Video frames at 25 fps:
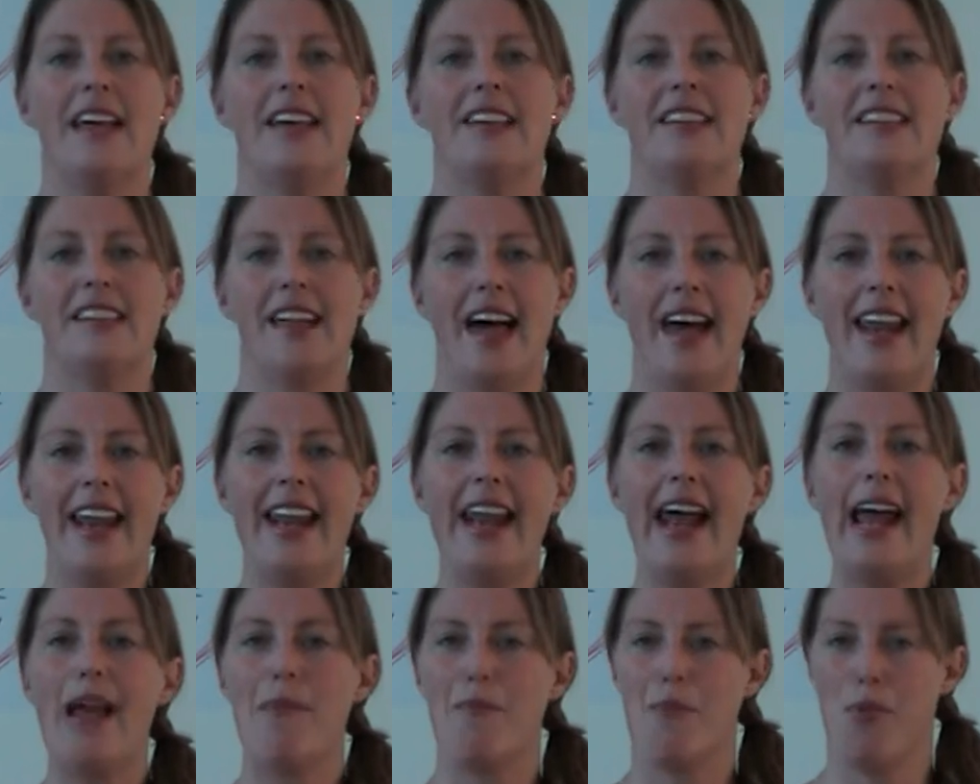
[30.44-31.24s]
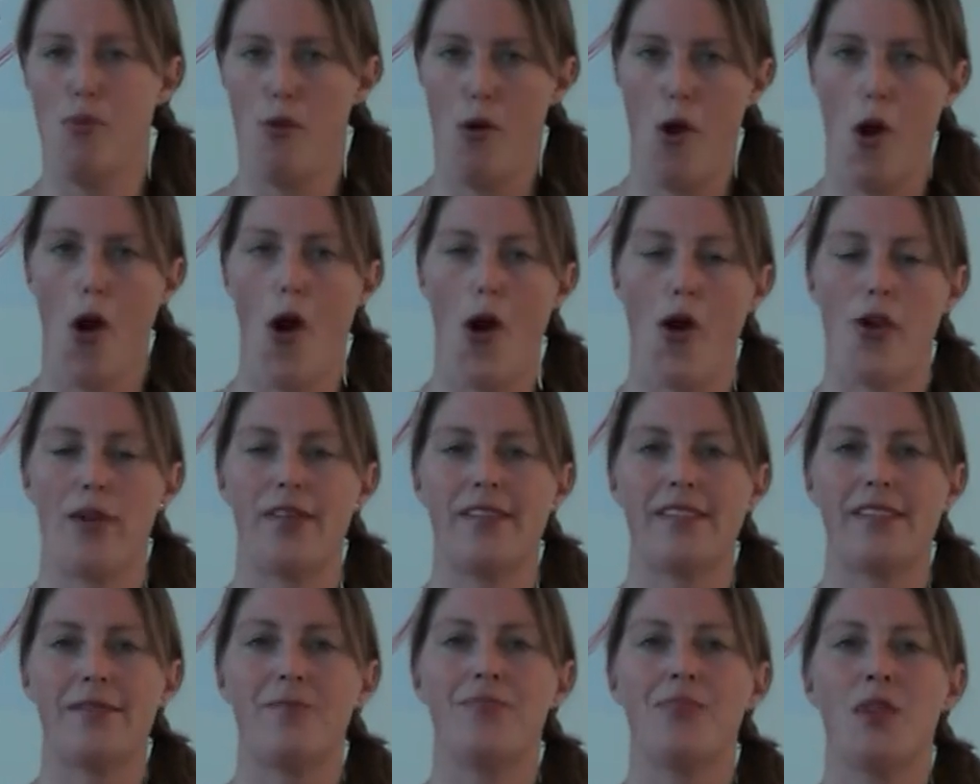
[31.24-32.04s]
Saturday
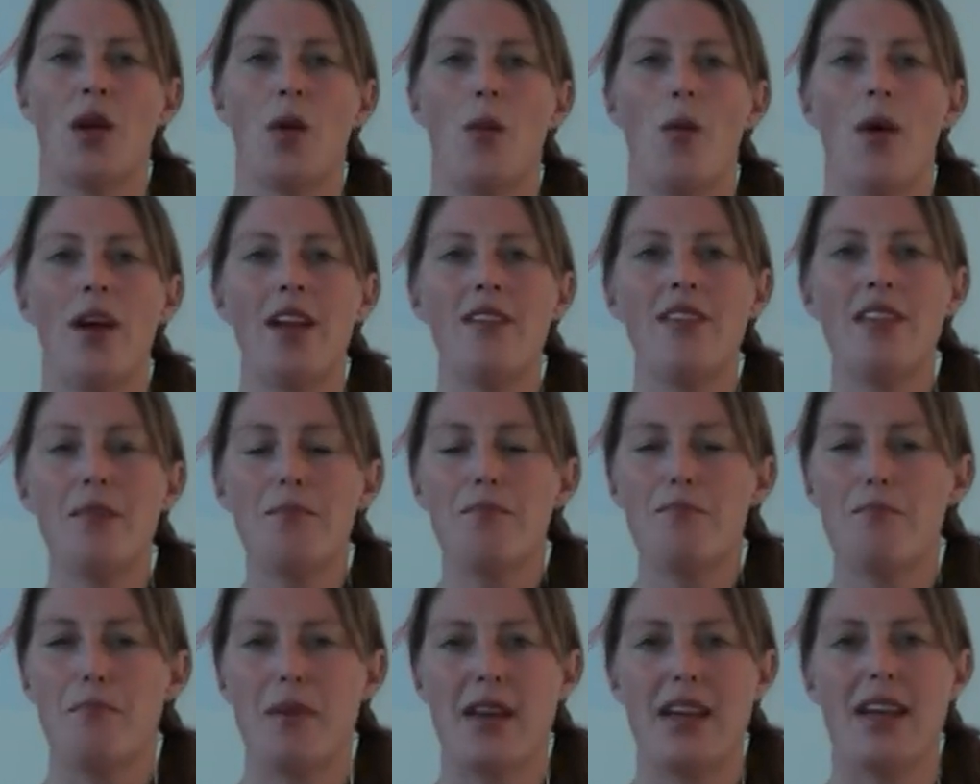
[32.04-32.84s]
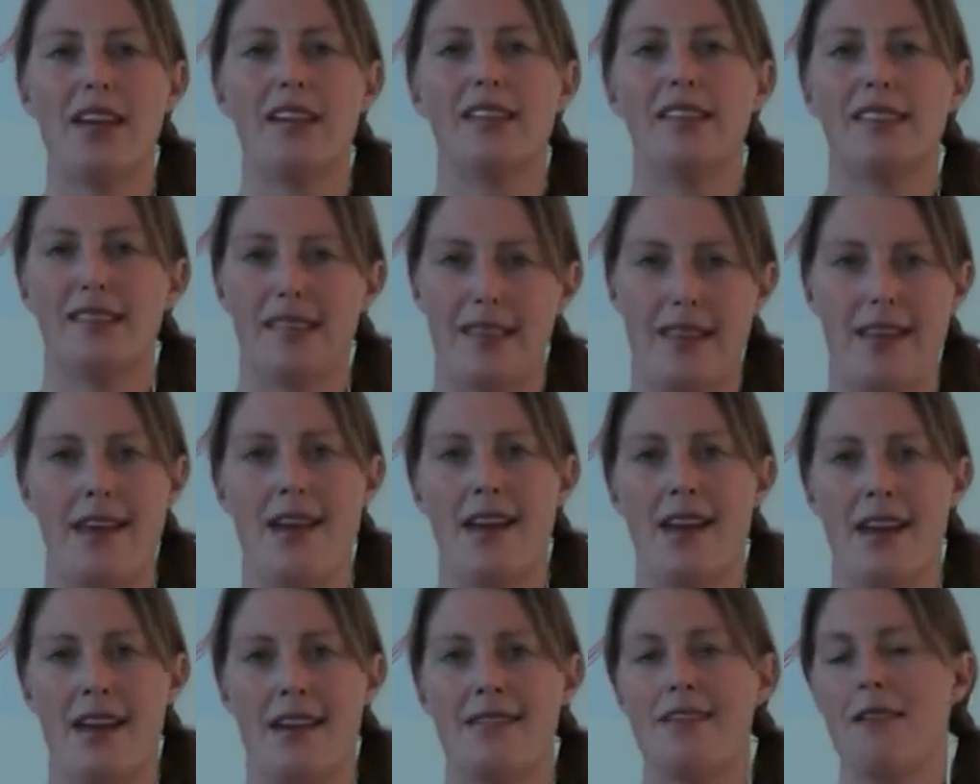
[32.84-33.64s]
pros. One of the biggest
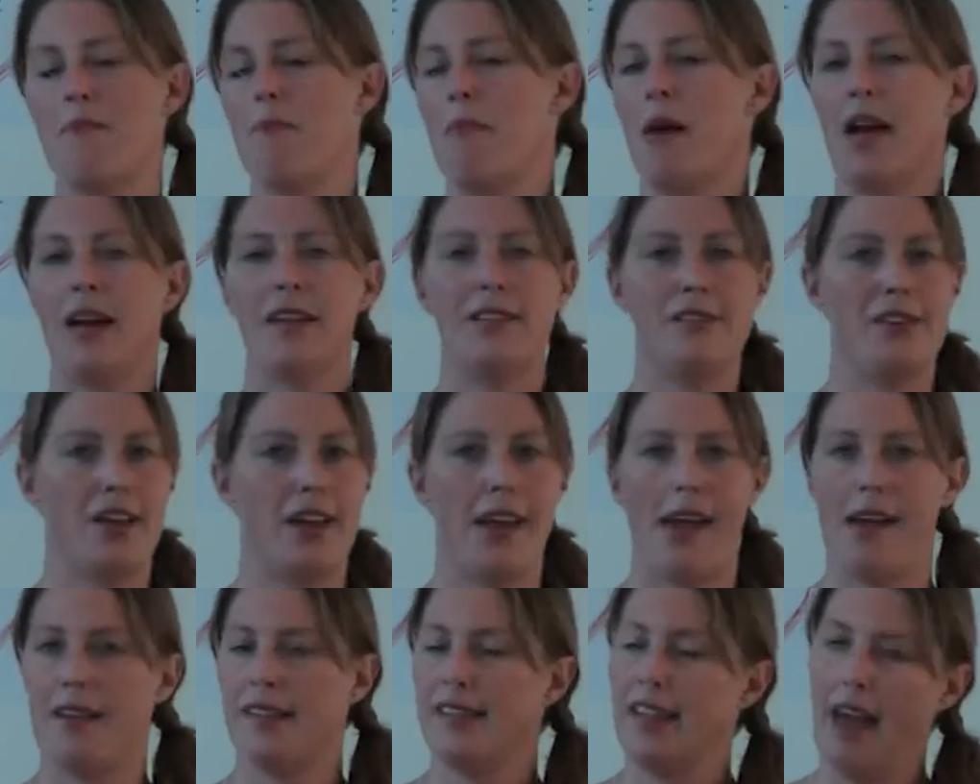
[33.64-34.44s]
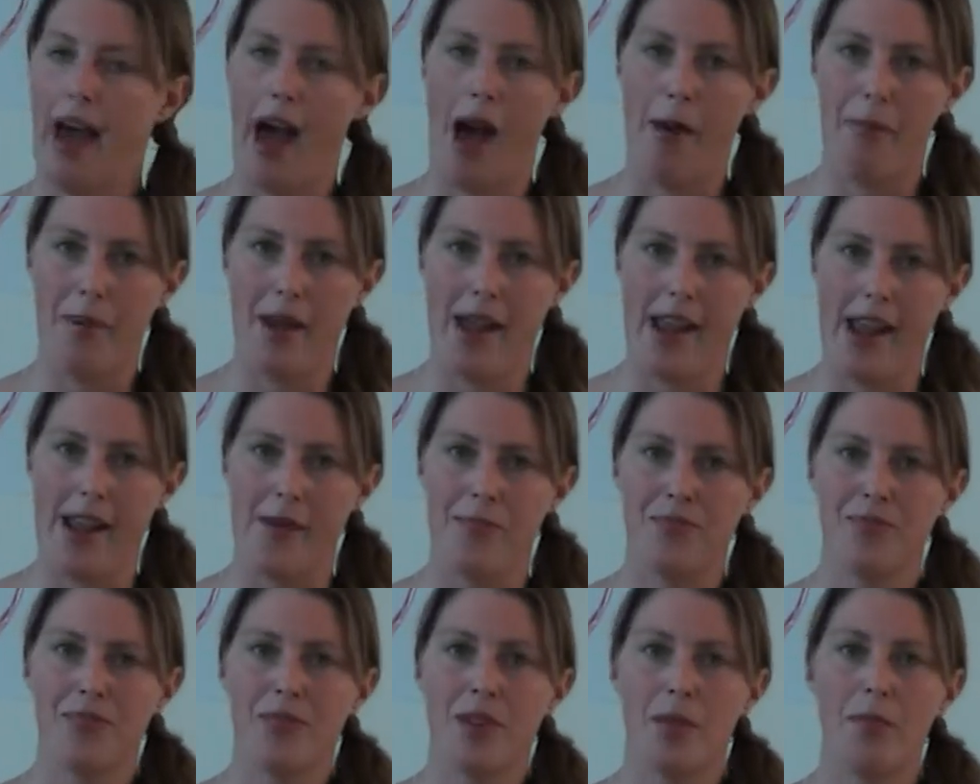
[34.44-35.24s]
things is it makes your guests happy.